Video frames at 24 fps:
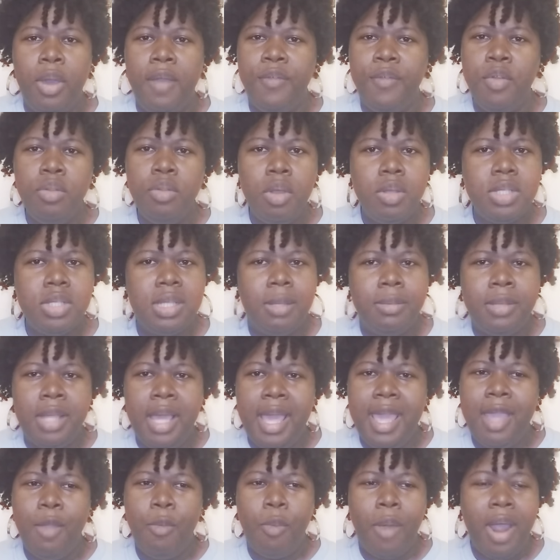If you know
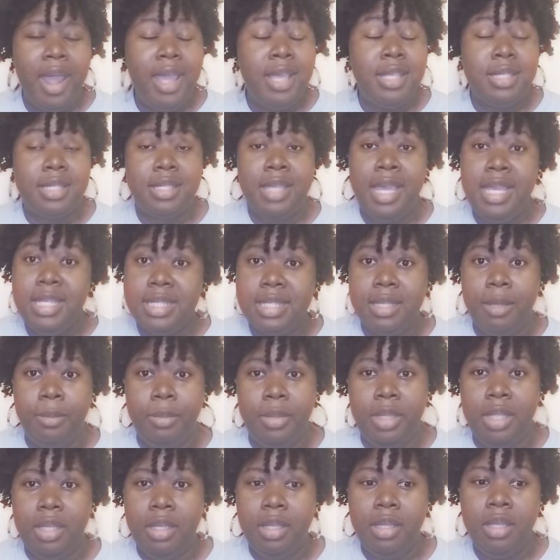something ain't right, say
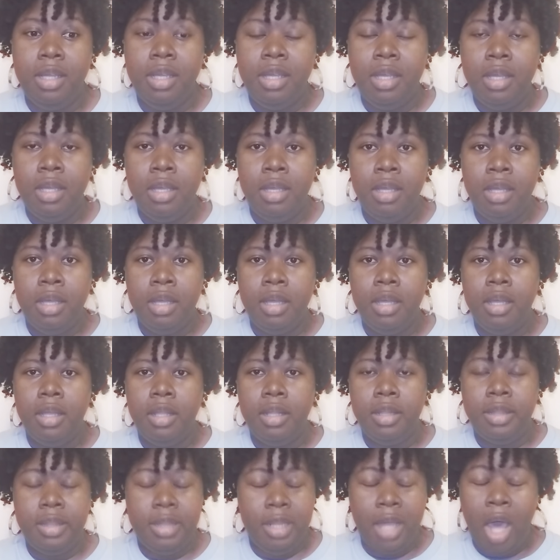something
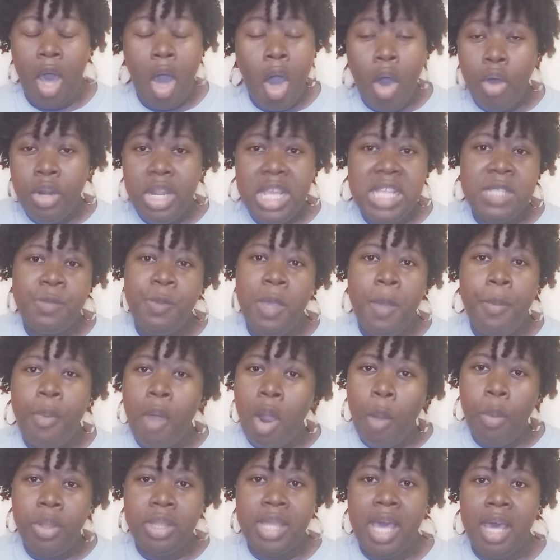all these people
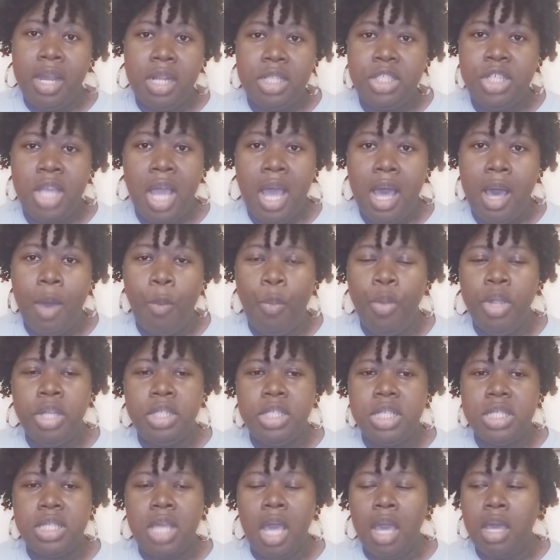are without a job. We're
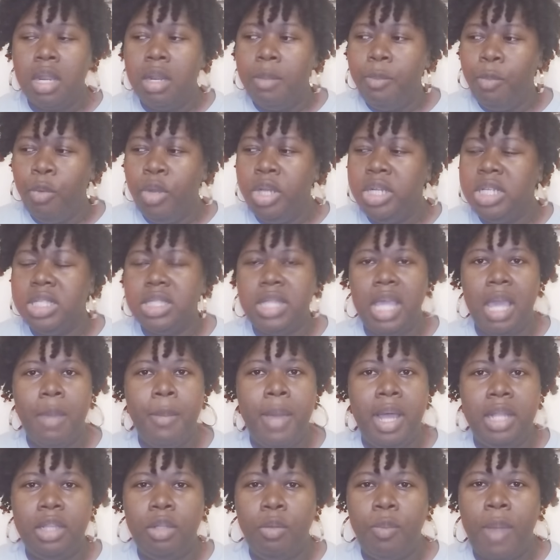just talking we're just thinking
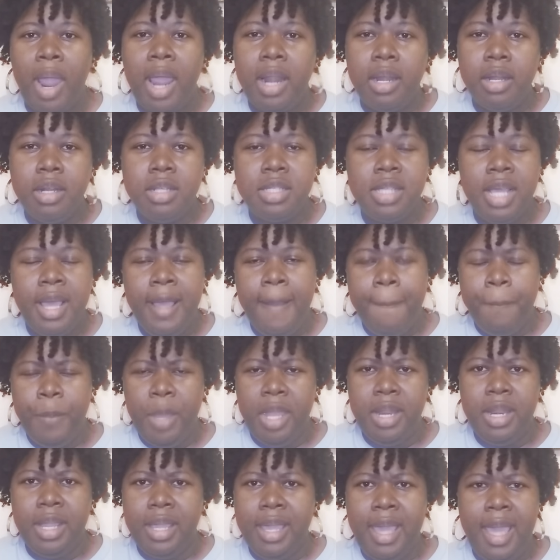about the writers
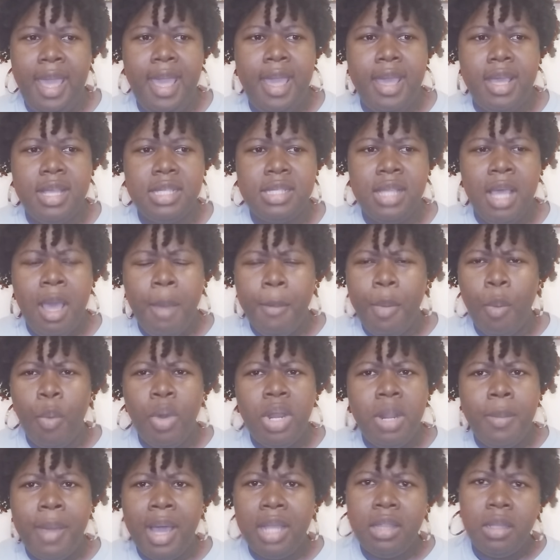and the cast. But
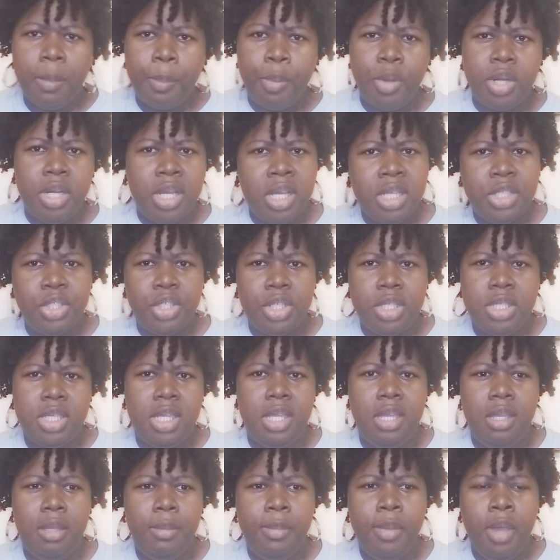what about the production
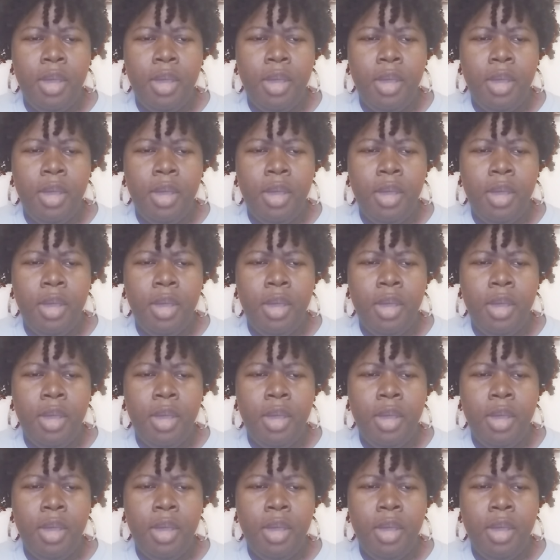team?